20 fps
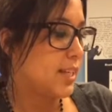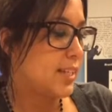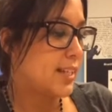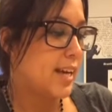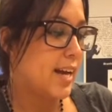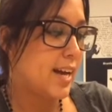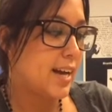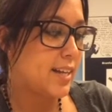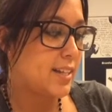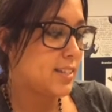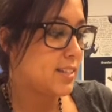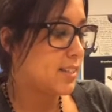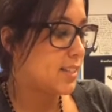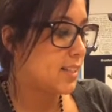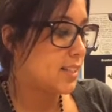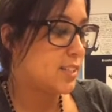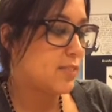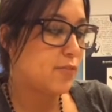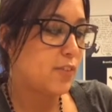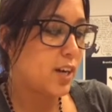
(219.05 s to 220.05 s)

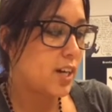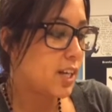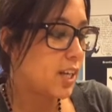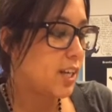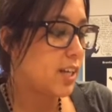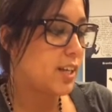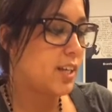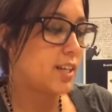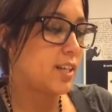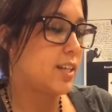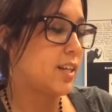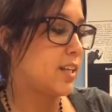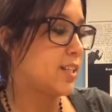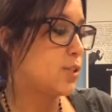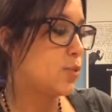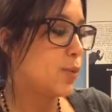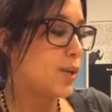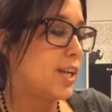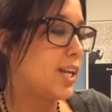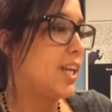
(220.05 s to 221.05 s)
It's funny and
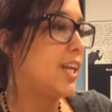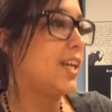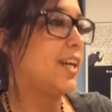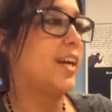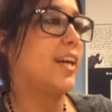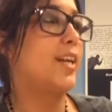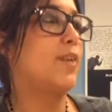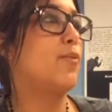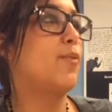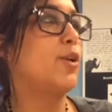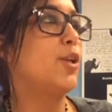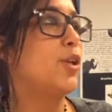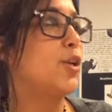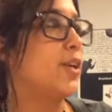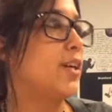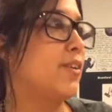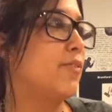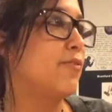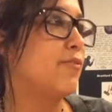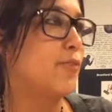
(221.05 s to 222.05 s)
it's witty, and we're
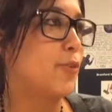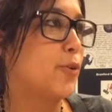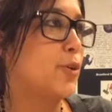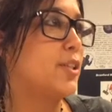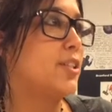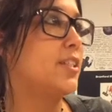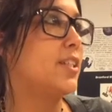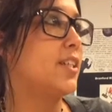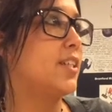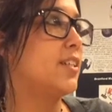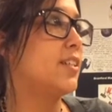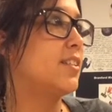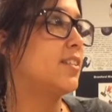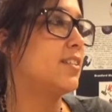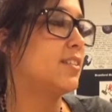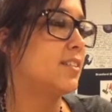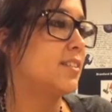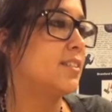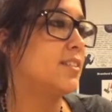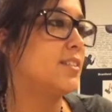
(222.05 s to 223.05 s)
looking forward
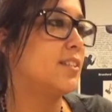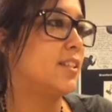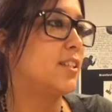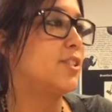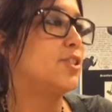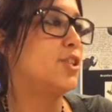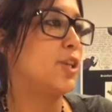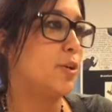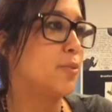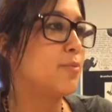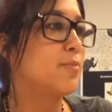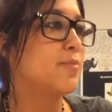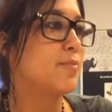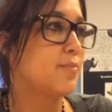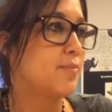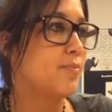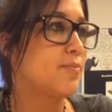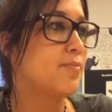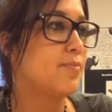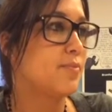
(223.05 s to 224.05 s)
to the show.
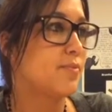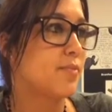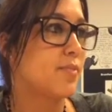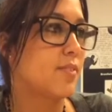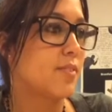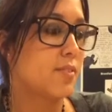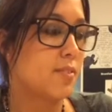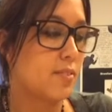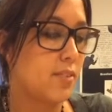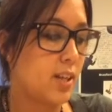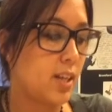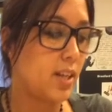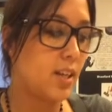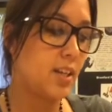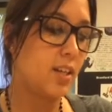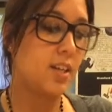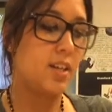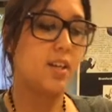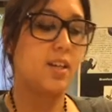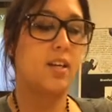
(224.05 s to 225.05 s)
Okay.
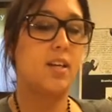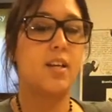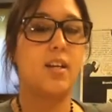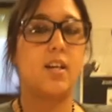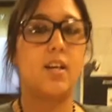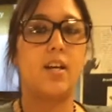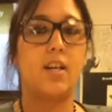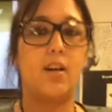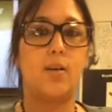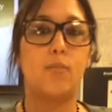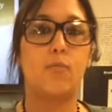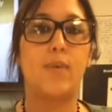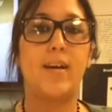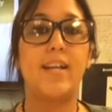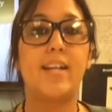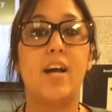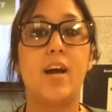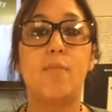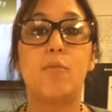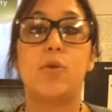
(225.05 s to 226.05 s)

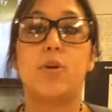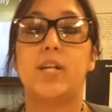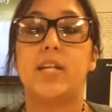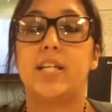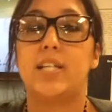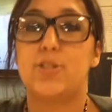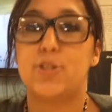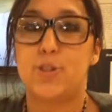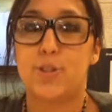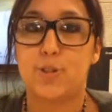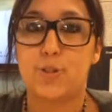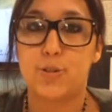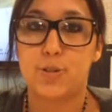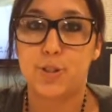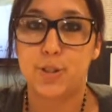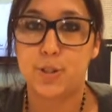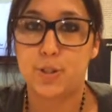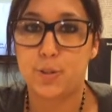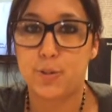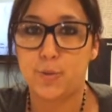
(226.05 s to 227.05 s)
Right now I'm going to introduce
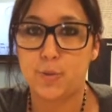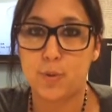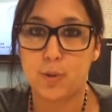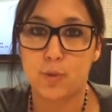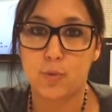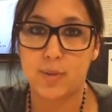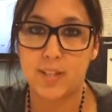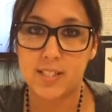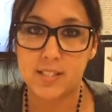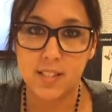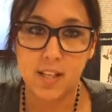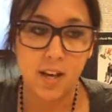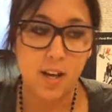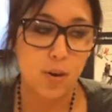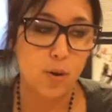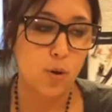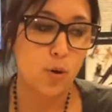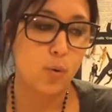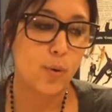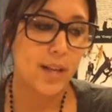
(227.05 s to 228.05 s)
to you
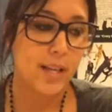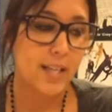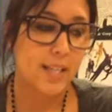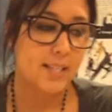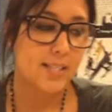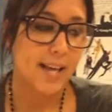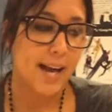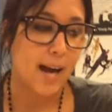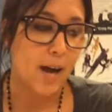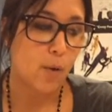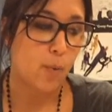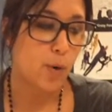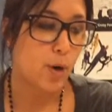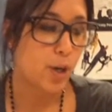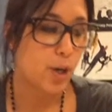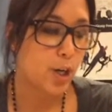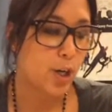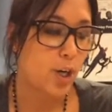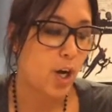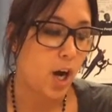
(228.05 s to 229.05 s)
Larissa, who is
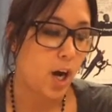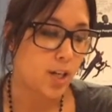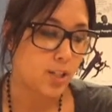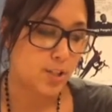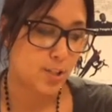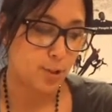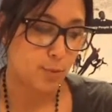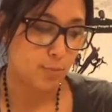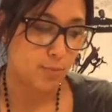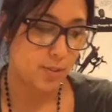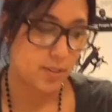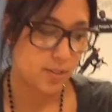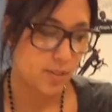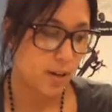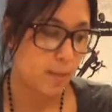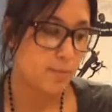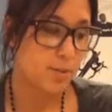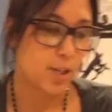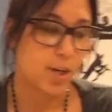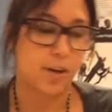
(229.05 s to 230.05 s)
our
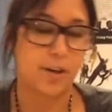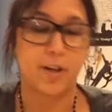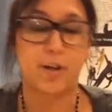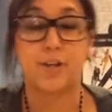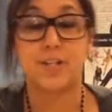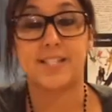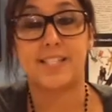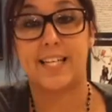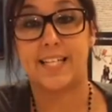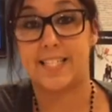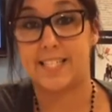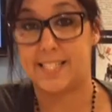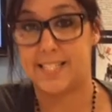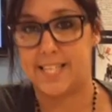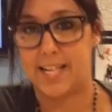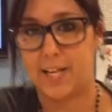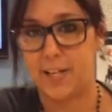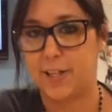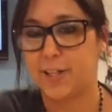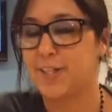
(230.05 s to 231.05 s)
our set
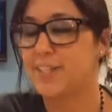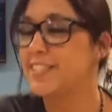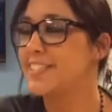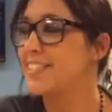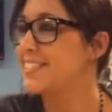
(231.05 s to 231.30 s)
designer.